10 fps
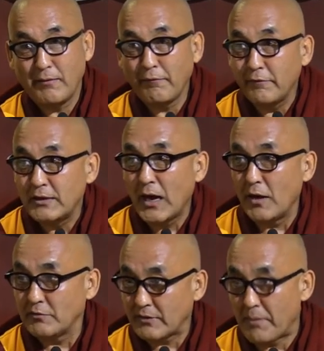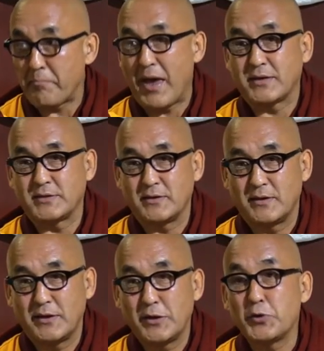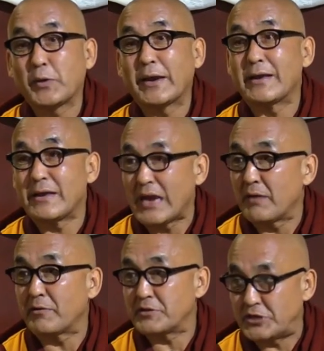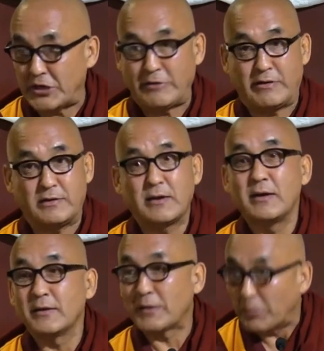Without compassion, you can never generate the